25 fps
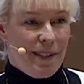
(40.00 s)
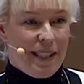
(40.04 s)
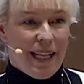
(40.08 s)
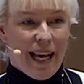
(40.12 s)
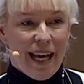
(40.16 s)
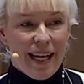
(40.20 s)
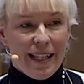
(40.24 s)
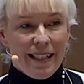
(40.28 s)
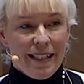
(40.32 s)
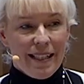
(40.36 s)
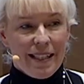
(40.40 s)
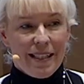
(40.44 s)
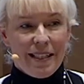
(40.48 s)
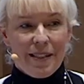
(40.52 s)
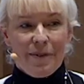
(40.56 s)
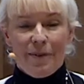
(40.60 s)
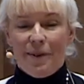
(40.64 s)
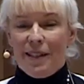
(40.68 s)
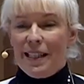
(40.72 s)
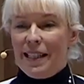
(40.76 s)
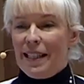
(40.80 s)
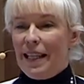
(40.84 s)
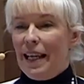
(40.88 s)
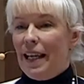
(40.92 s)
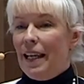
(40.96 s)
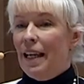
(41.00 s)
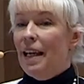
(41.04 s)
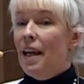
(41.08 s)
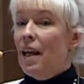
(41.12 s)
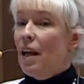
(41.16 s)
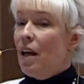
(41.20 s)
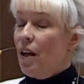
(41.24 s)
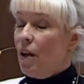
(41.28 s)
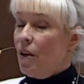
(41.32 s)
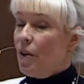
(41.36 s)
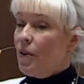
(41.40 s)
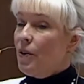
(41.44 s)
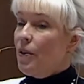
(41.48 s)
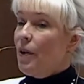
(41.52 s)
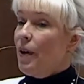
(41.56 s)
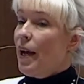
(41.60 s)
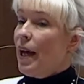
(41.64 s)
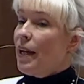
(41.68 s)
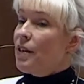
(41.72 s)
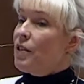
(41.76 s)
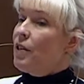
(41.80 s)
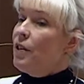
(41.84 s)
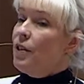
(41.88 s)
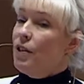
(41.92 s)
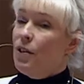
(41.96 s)
scientists will say, oh, you're
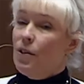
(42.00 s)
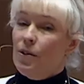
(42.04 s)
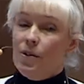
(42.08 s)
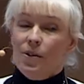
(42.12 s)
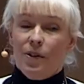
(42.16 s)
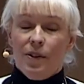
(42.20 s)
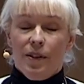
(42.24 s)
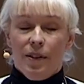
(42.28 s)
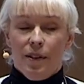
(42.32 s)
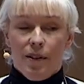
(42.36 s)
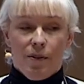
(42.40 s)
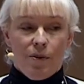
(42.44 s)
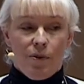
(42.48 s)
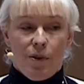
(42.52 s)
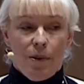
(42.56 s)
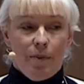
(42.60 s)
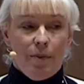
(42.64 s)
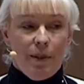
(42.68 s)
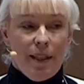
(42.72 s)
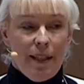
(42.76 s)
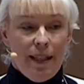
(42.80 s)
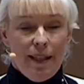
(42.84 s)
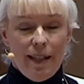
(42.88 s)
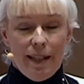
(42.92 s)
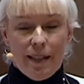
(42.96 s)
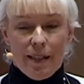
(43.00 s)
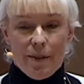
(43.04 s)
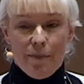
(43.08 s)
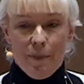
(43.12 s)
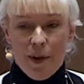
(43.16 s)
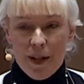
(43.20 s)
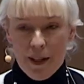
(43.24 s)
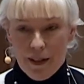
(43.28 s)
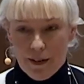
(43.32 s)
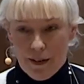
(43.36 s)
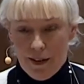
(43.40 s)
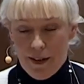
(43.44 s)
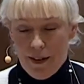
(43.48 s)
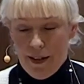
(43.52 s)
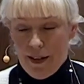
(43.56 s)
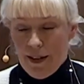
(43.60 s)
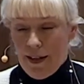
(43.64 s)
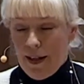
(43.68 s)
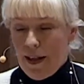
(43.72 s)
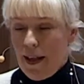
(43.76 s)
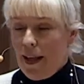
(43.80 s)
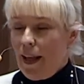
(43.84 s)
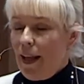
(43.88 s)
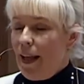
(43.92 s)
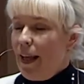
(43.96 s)
actually using the triple helix model.
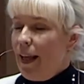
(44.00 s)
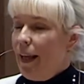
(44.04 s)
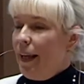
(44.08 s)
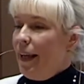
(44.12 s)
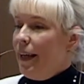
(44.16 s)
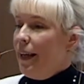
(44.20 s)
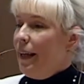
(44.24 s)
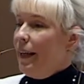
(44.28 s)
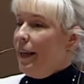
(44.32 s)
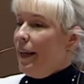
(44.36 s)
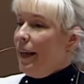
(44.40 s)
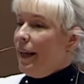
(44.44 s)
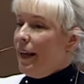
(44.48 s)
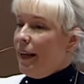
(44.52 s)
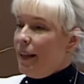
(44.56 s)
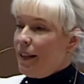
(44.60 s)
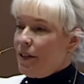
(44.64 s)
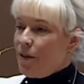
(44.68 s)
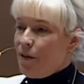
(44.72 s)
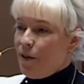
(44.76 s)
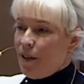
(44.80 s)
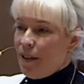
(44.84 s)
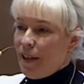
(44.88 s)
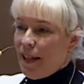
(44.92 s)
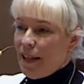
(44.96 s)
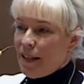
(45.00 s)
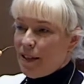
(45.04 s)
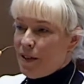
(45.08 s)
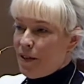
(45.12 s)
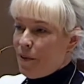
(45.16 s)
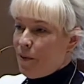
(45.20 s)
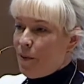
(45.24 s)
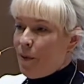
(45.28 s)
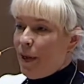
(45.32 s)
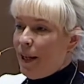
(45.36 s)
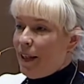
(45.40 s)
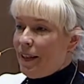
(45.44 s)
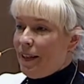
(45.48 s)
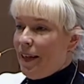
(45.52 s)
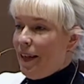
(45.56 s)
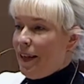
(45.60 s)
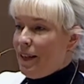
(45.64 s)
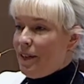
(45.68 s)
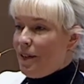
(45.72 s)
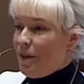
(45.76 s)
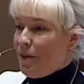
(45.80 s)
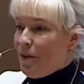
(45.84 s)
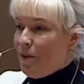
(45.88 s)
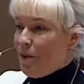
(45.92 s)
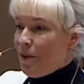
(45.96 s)
And actually that's quite
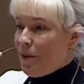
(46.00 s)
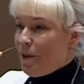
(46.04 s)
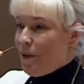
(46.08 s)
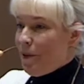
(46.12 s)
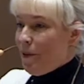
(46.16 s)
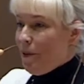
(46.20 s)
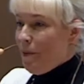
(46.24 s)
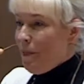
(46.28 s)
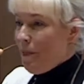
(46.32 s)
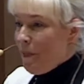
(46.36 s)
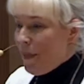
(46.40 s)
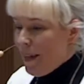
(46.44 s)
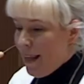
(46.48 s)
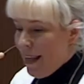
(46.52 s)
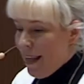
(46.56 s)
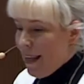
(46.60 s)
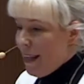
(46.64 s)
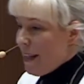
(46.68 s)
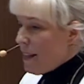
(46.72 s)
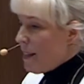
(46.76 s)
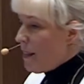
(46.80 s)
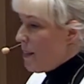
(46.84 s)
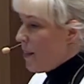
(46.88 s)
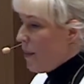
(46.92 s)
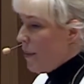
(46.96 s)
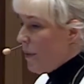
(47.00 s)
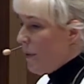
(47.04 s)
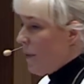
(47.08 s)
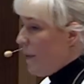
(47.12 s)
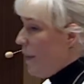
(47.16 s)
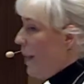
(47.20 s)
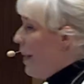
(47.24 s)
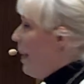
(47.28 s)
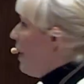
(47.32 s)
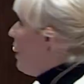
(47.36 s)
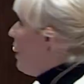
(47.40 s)
nice also. So